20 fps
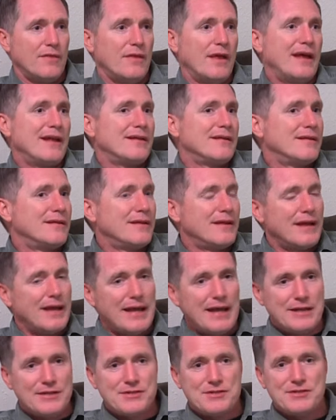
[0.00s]
that
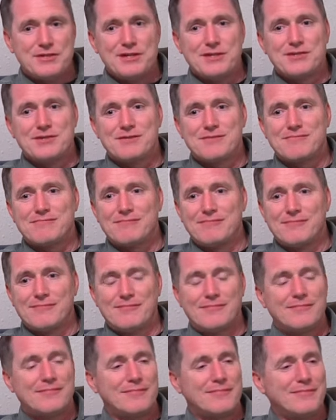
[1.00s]
it's just,
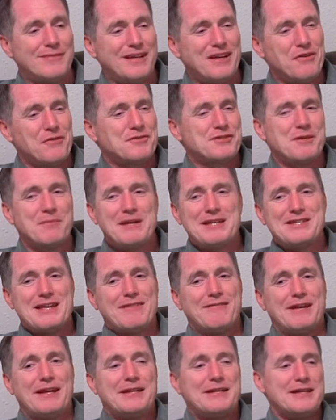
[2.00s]
you know, if somebody's
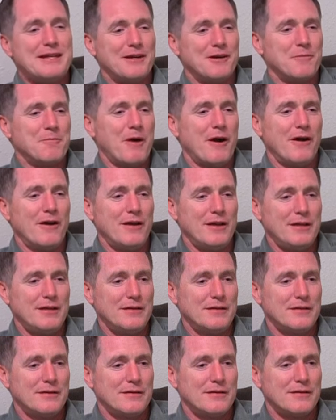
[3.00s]
having a dinner party